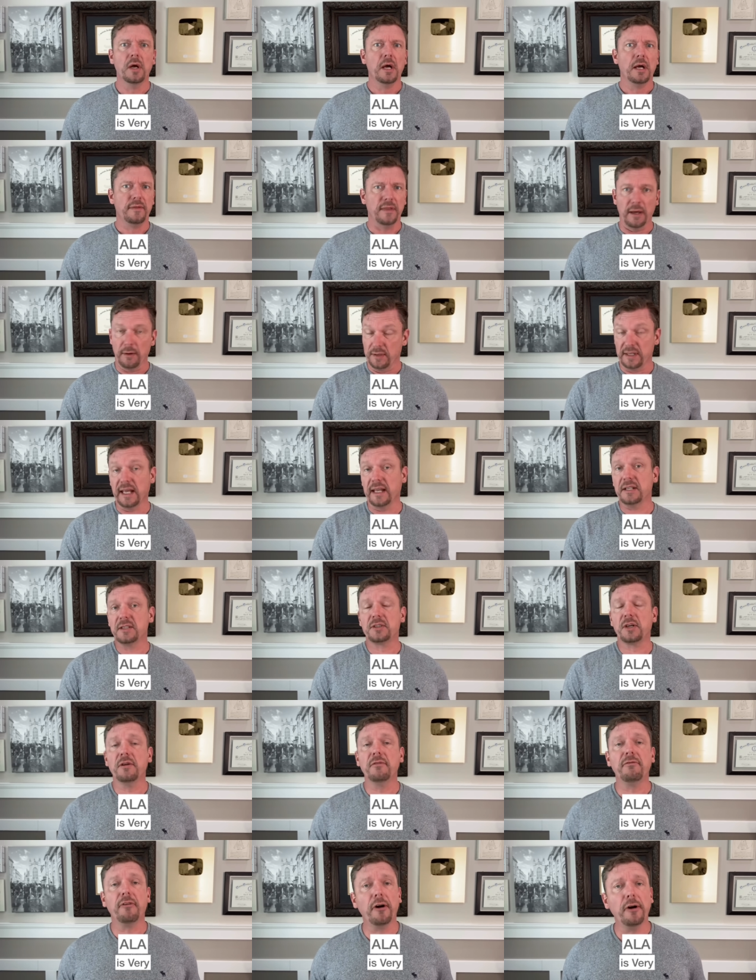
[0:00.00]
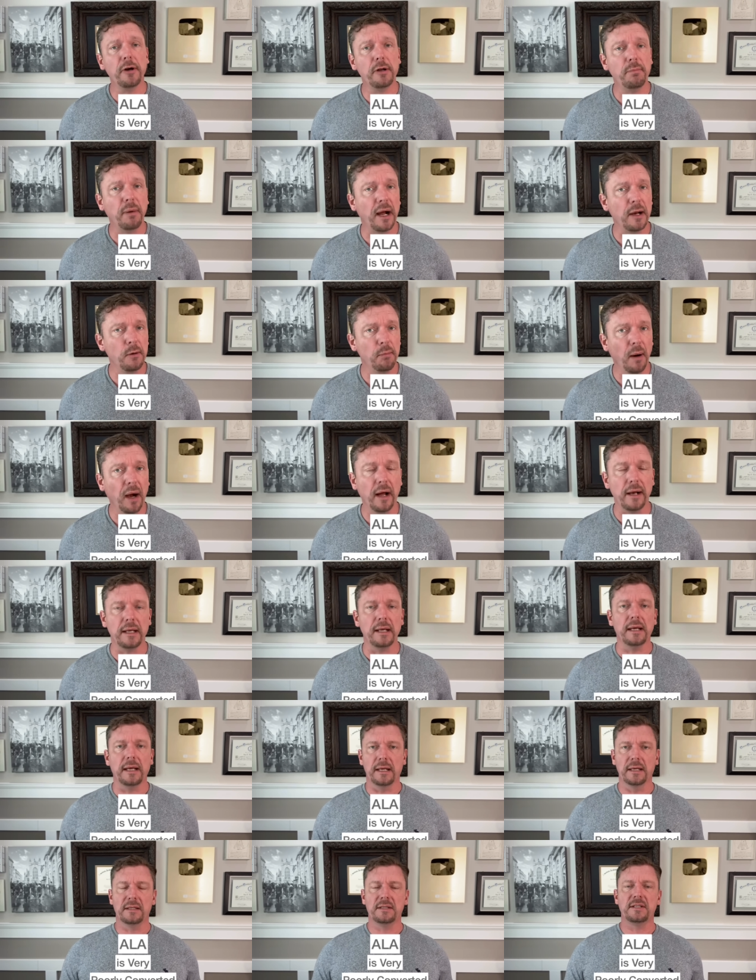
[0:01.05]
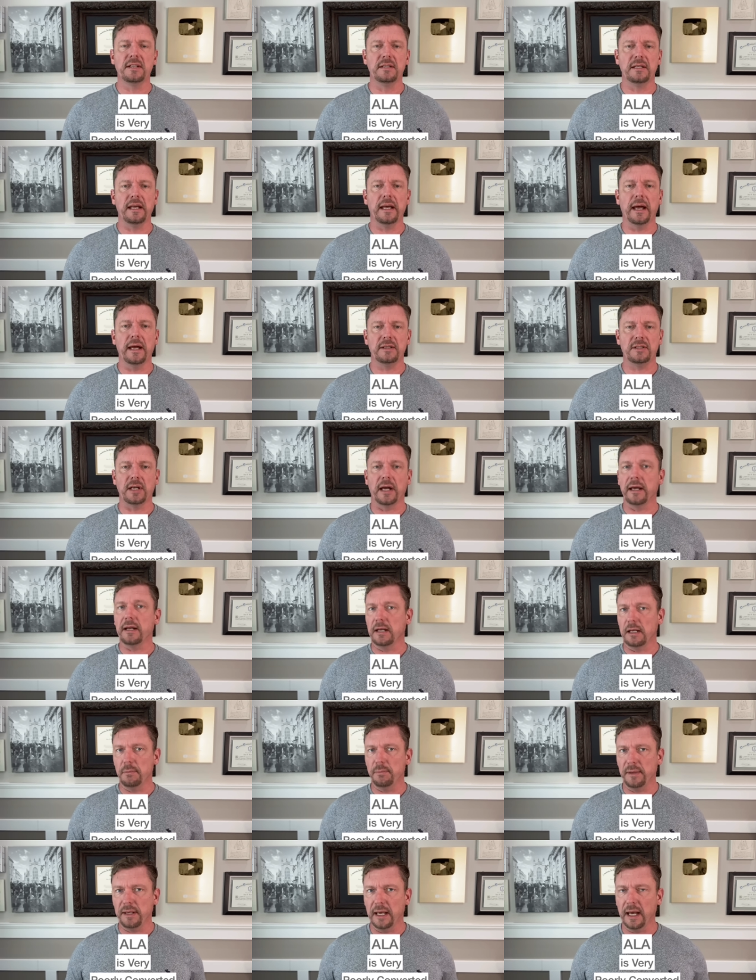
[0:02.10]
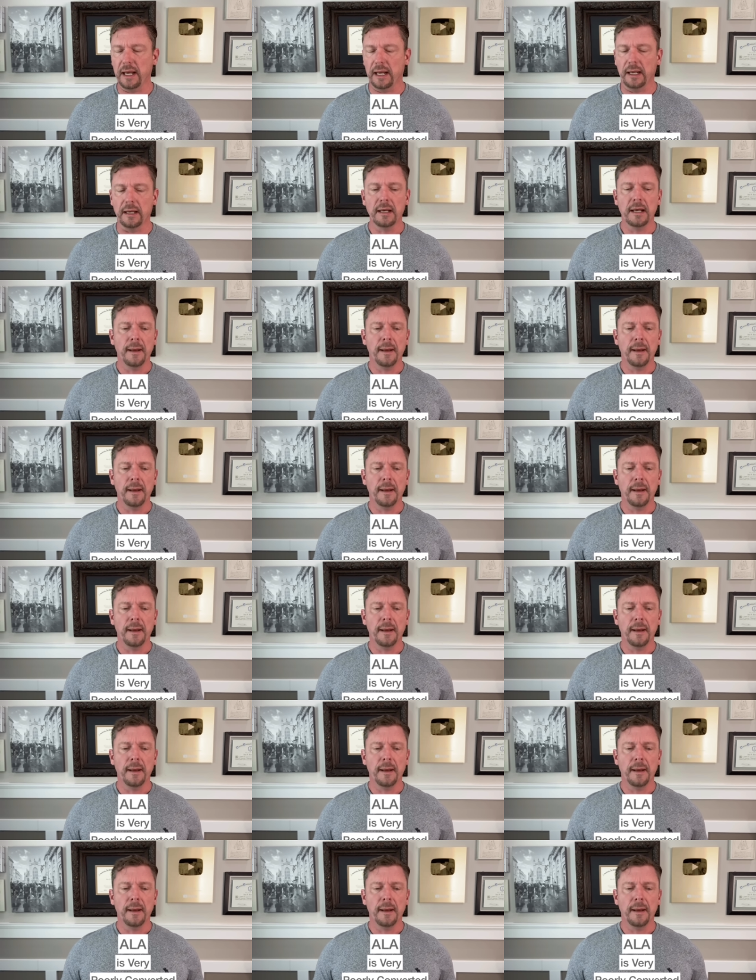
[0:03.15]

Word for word: that, that is converted by your body into DHA and EPA.